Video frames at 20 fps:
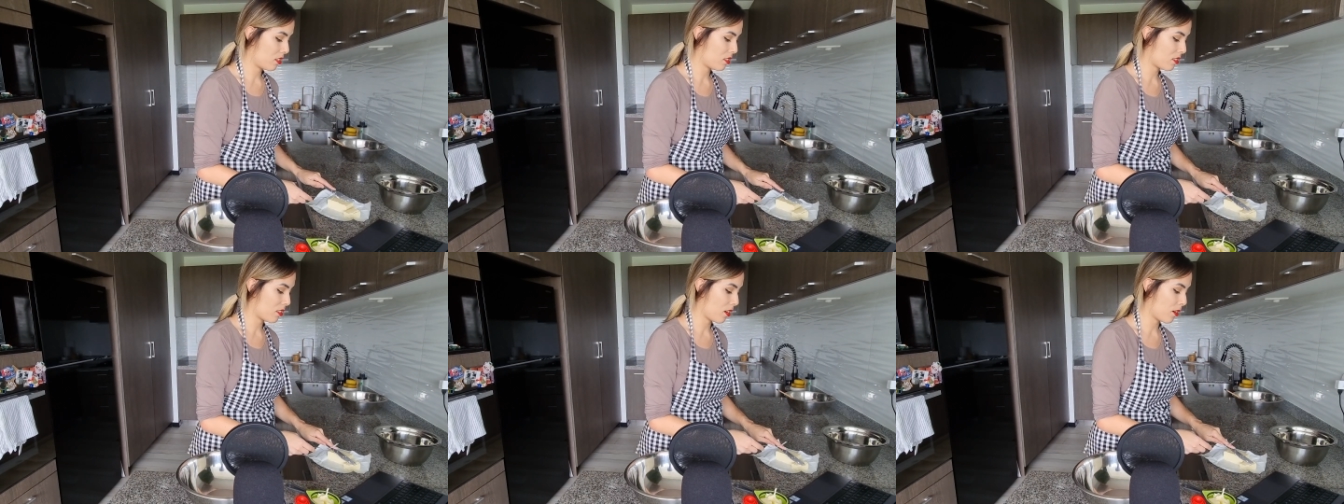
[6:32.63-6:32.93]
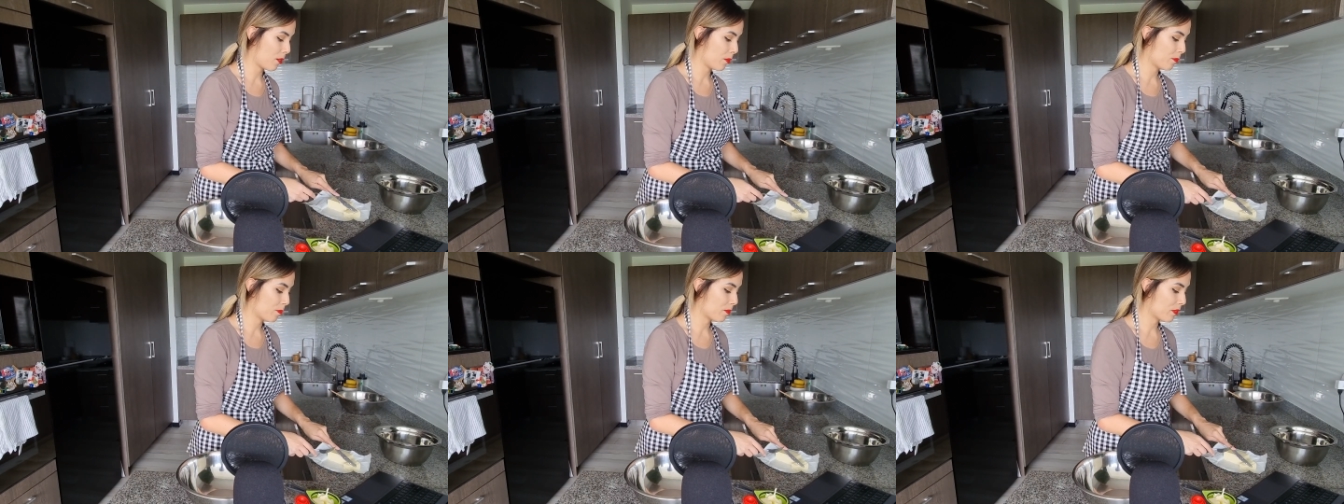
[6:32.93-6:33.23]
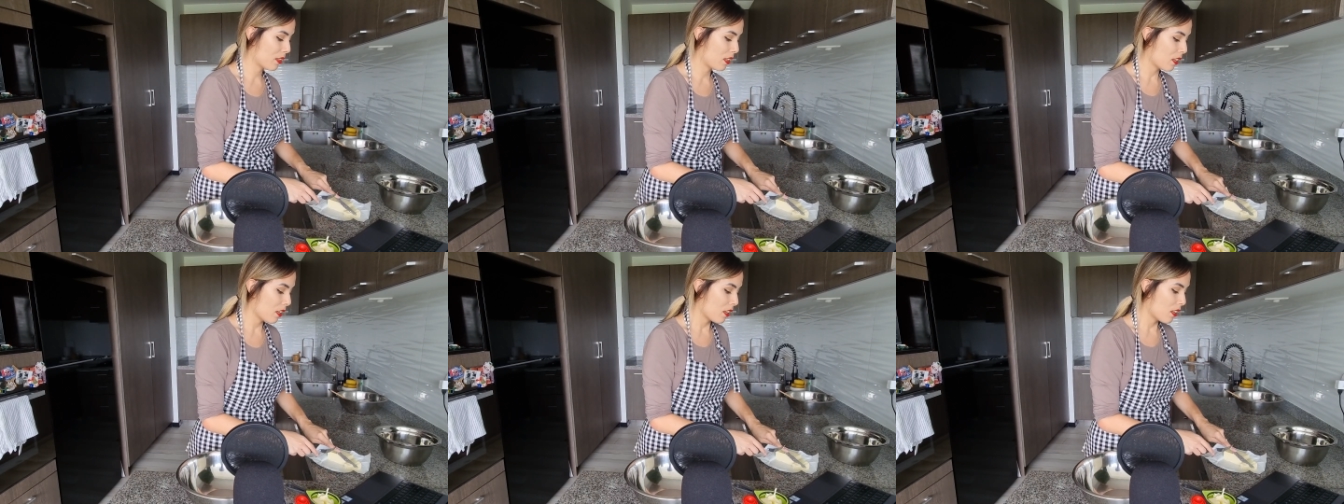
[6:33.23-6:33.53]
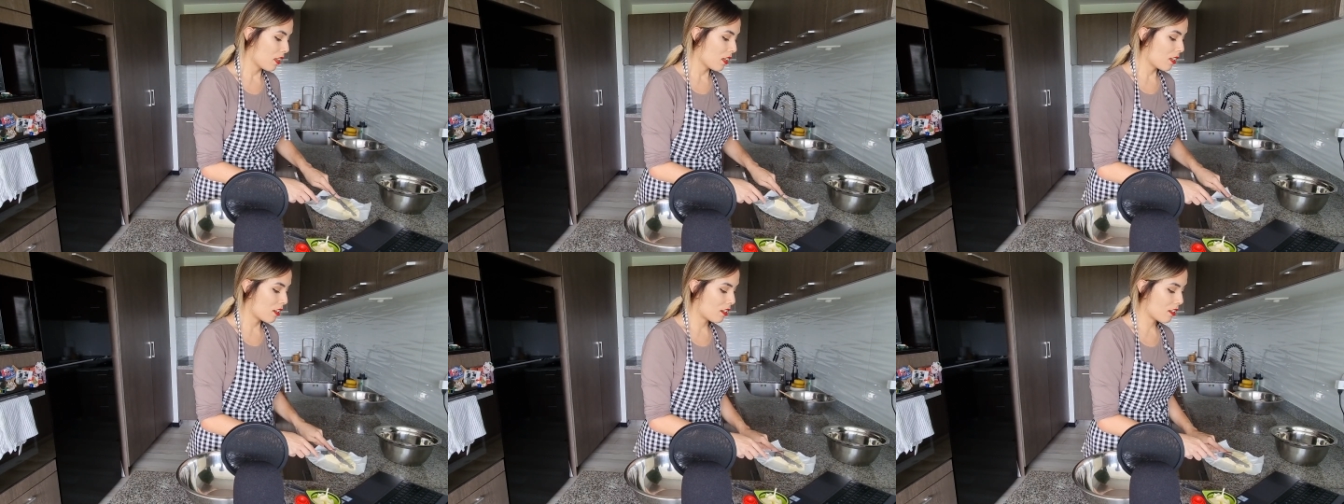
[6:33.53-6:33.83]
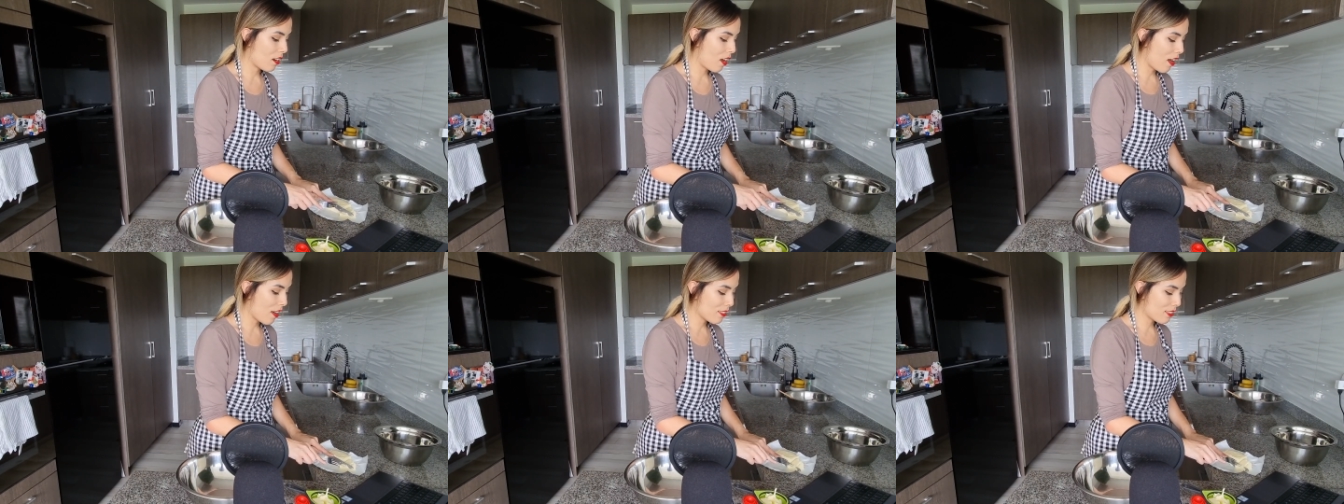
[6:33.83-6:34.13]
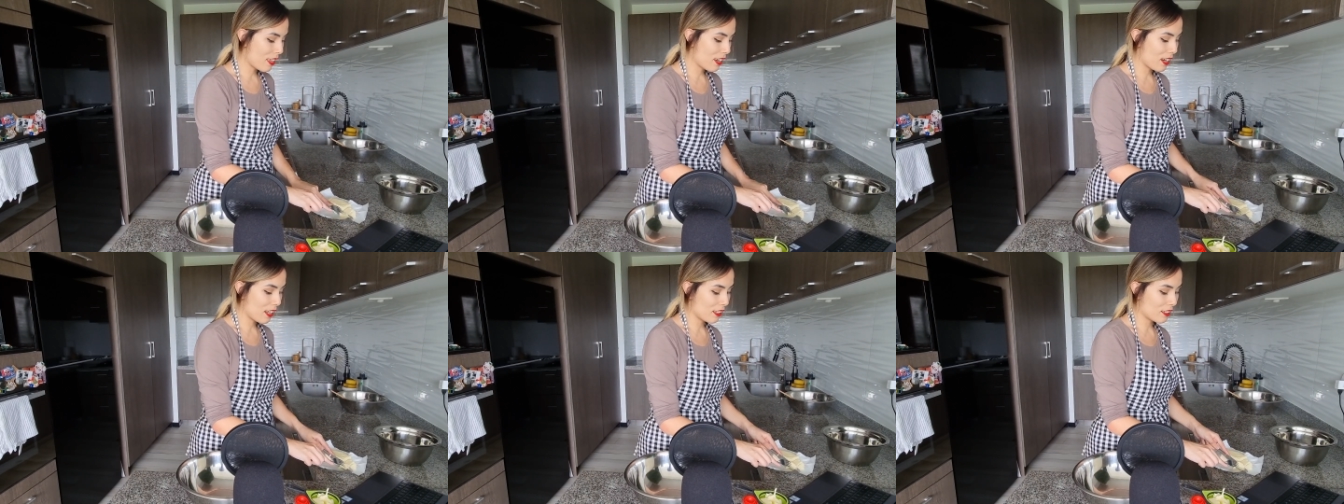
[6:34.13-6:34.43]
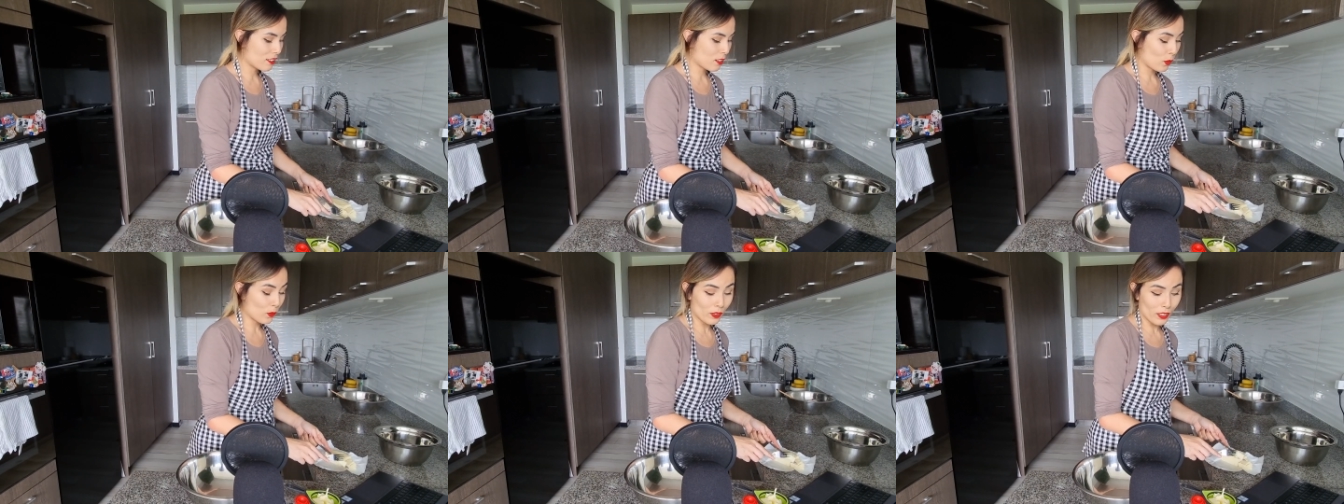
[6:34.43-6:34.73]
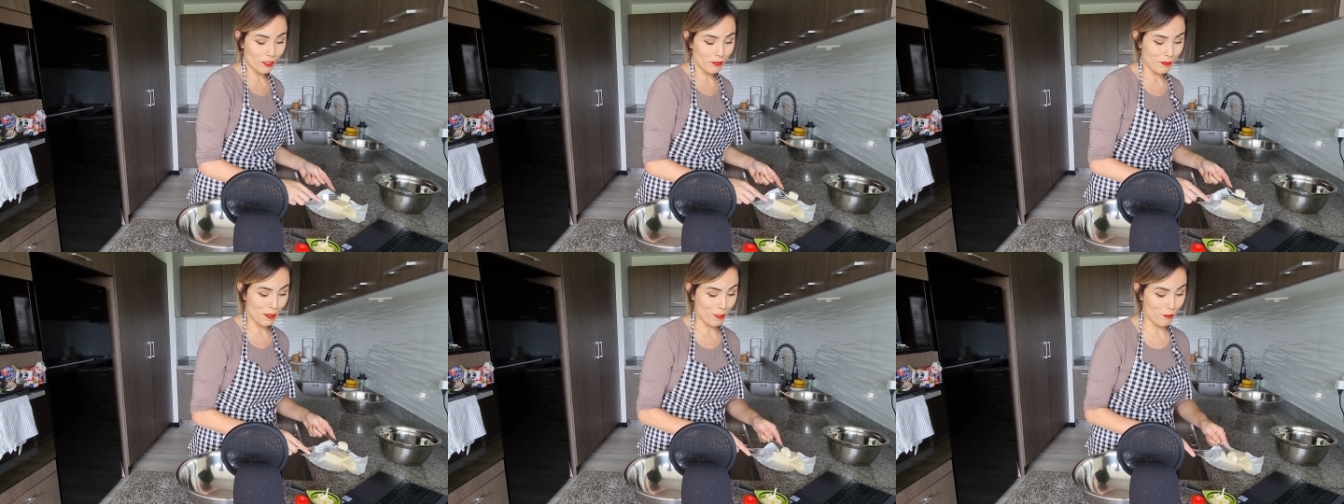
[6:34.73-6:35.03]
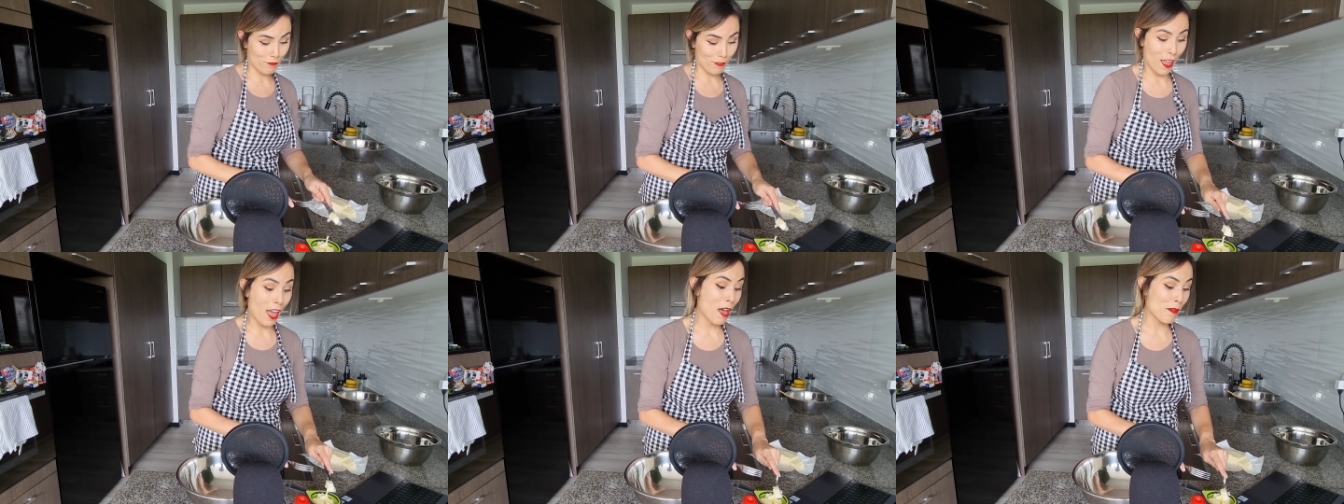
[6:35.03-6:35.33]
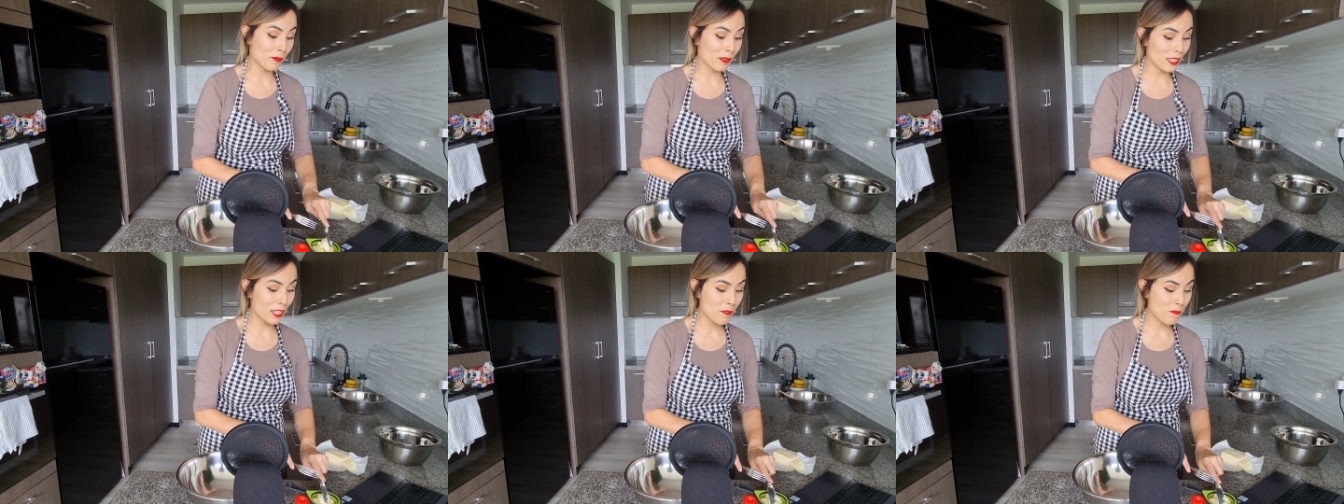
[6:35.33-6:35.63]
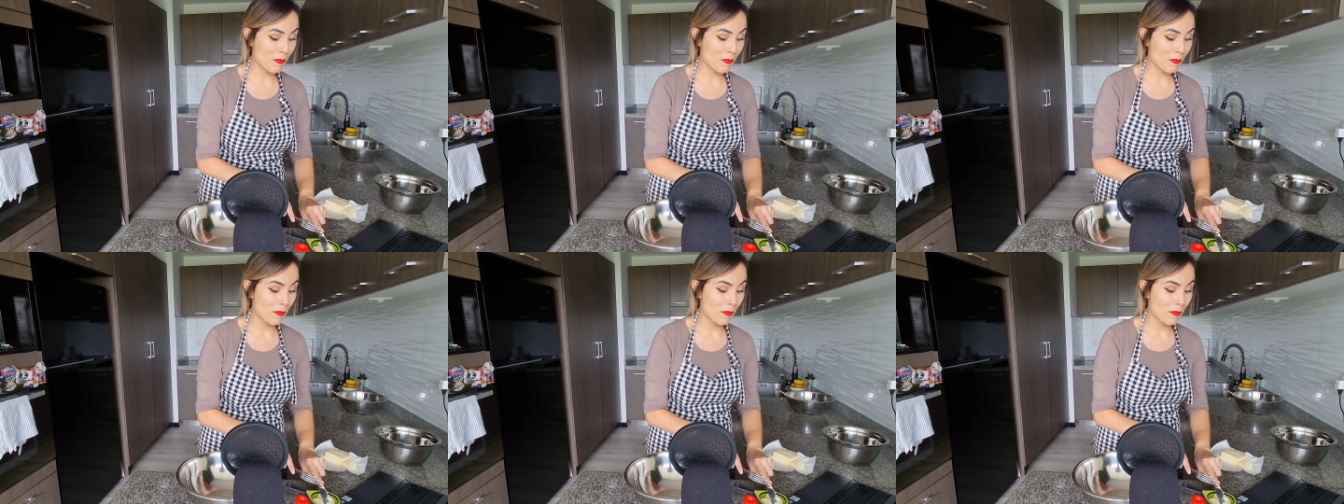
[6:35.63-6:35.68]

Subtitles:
So not that I don't love my family,